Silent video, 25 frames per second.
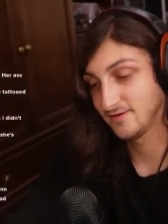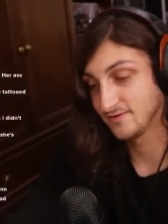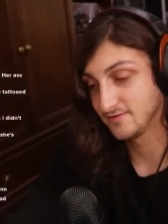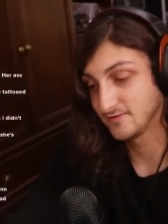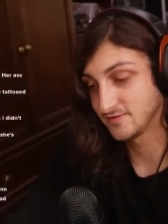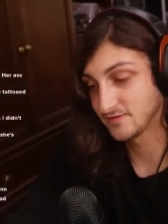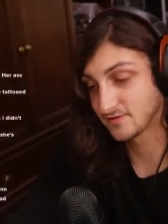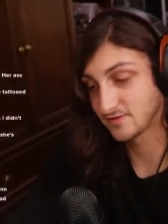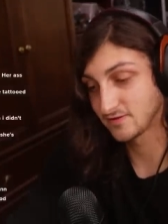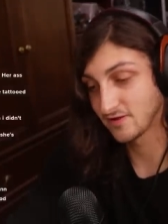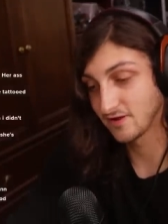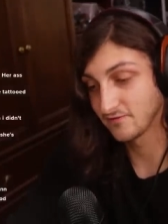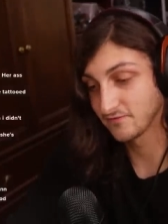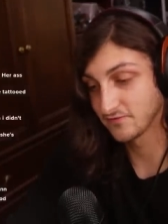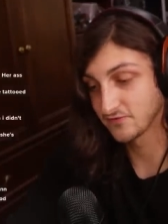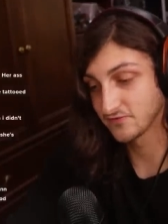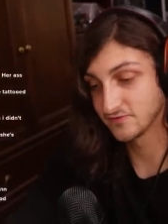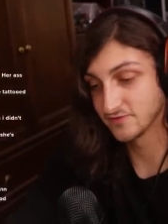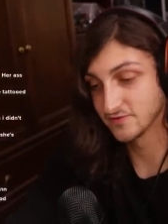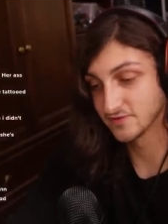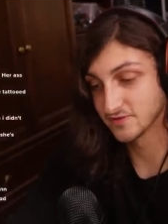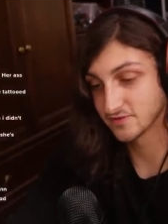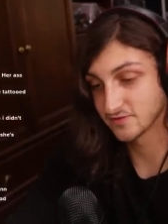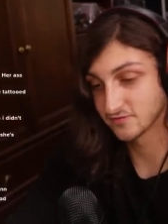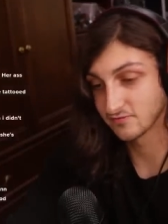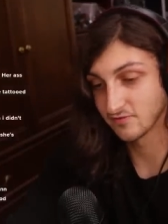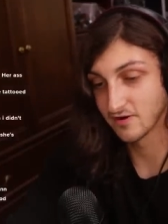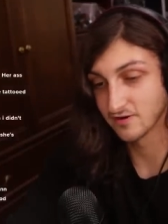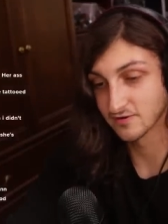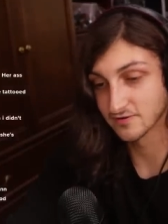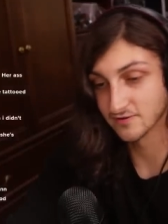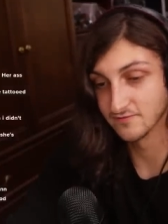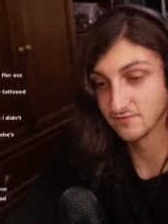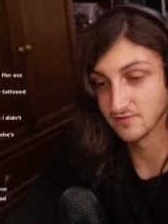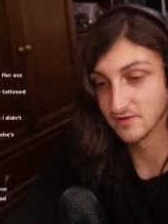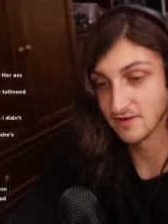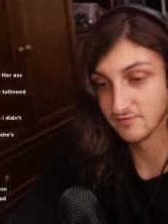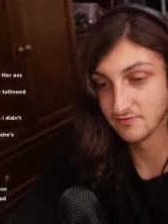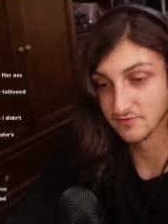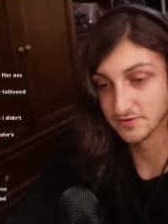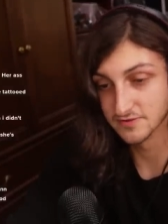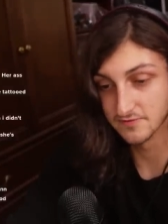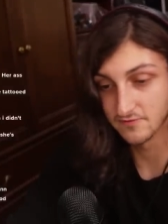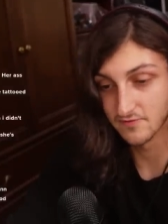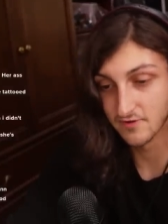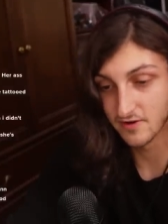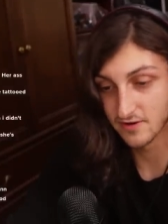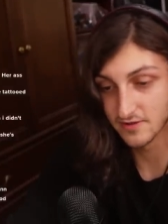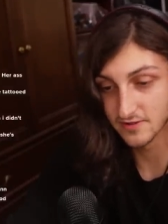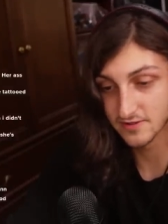self-destructive levels
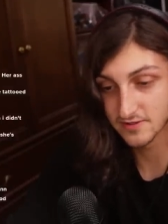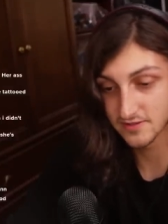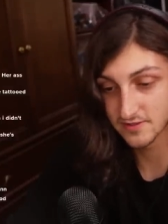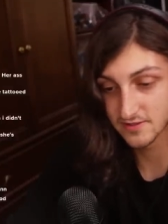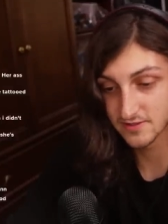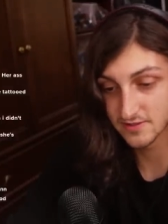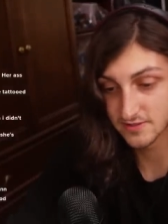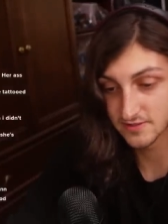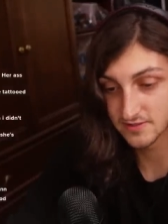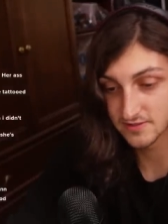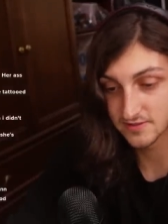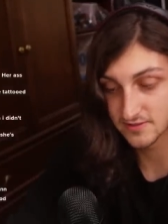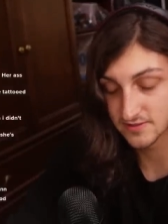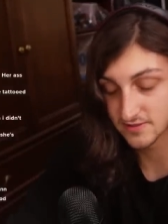of honesty. It's it's